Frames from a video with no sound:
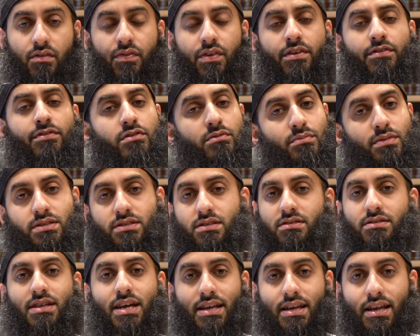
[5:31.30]
If you miss
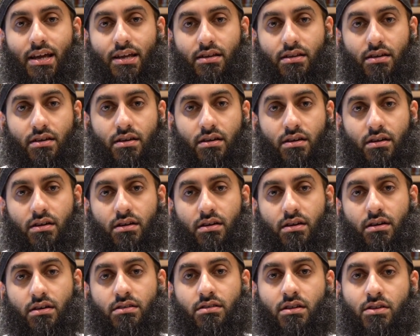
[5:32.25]
this deadline,
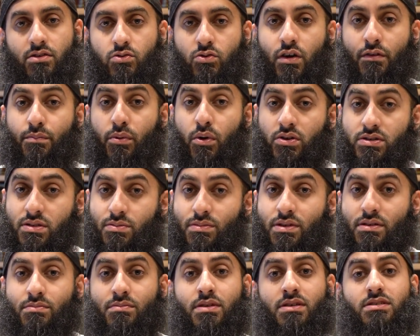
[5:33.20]
then you have
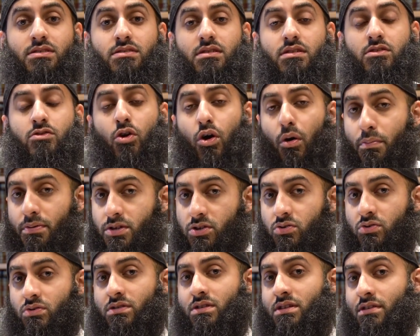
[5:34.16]
possibly missed your
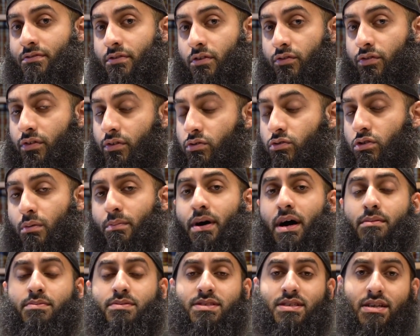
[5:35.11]
opportunity to fulfill your
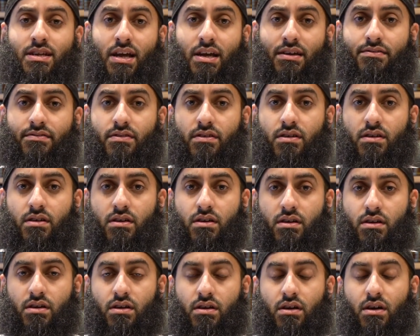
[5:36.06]
purpose in life.
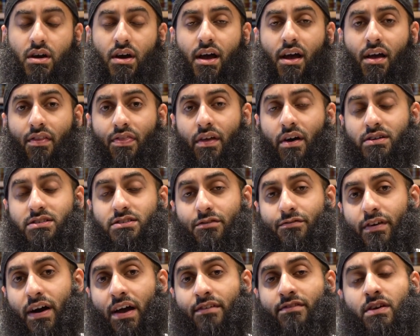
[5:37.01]
Now, it's a
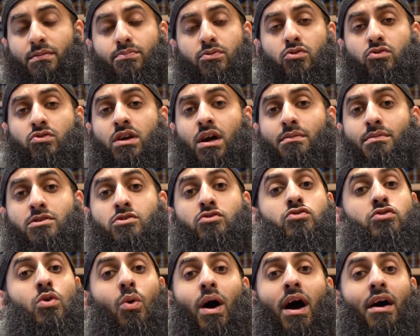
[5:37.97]
five year program and
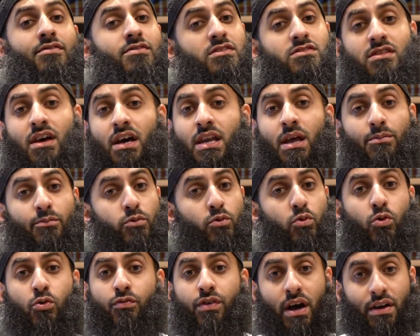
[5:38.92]
you don't have to sign up for
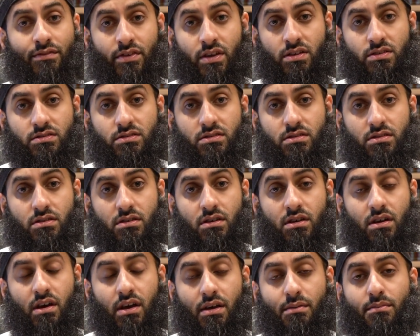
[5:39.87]
all five years
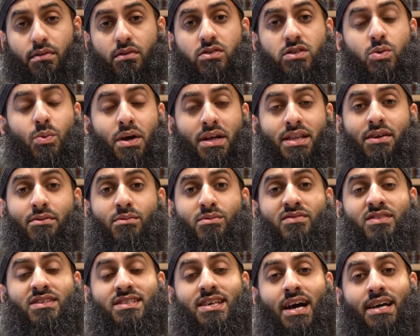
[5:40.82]
because the way that
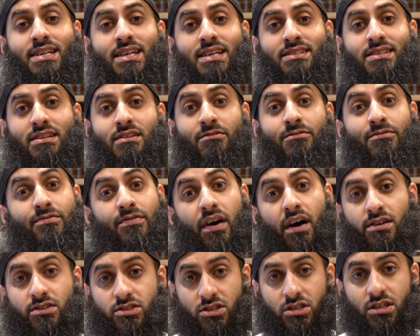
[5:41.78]
we've designed it is that the
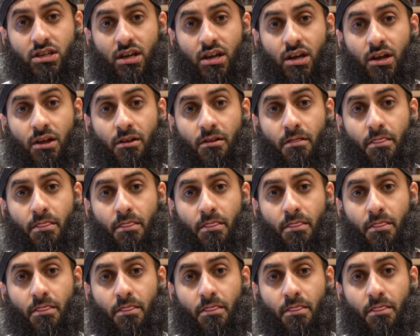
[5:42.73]
first year